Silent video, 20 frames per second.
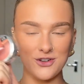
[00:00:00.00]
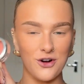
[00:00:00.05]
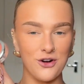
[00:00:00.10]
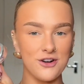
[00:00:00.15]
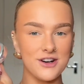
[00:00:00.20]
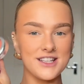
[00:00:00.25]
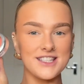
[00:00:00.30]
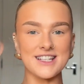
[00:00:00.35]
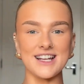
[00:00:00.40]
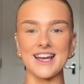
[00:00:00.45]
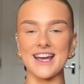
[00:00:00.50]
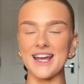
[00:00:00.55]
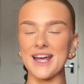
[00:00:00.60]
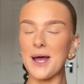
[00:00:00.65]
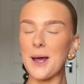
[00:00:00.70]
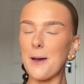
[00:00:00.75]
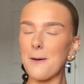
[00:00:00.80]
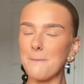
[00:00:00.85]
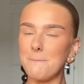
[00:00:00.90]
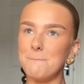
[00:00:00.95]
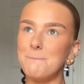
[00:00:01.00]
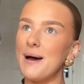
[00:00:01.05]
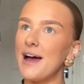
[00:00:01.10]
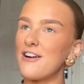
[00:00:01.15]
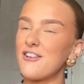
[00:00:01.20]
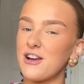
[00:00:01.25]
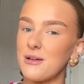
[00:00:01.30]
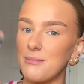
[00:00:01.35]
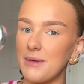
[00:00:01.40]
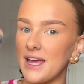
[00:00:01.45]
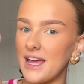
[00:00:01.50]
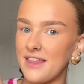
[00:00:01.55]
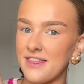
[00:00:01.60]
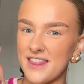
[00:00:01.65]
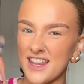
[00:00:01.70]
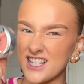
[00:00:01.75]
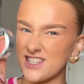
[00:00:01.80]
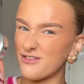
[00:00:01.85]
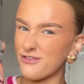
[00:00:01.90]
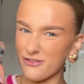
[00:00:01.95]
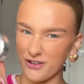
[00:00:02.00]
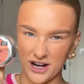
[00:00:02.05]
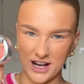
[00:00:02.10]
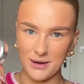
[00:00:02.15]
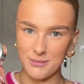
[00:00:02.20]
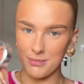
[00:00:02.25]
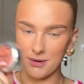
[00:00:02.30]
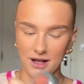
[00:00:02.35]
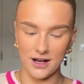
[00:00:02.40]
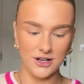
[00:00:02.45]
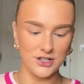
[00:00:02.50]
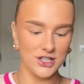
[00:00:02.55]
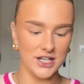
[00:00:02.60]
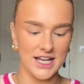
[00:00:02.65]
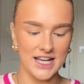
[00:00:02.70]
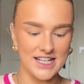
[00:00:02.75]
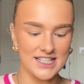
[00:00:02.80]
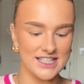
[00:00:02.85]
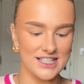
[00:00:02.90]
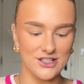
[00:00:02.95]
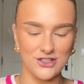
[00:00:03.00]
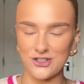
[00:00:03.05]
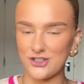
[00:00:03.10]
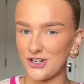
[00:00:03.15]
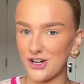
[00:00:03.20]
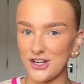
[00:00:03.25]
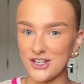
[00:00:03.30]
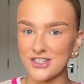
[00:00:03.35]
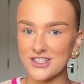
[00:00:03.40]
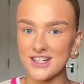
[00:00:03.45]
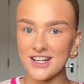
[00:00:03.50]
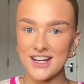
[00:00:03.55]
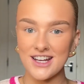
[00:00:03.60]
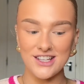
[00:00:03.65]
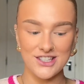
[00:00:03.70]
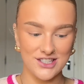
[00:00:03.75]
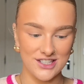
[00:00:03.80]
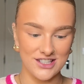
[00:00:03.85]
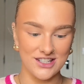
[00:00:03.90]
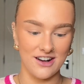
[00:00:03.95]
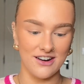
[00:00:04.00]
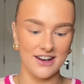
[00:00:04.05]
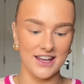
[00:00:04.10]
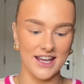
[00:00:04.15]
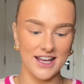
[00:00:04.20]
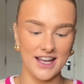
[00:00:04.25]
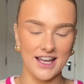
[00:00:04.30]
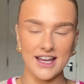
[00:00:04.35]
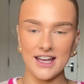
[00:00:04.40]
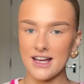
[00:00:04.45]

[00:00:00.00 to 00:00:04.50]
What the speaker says: Honestly, bury me in this freaking blush. It's just stunning.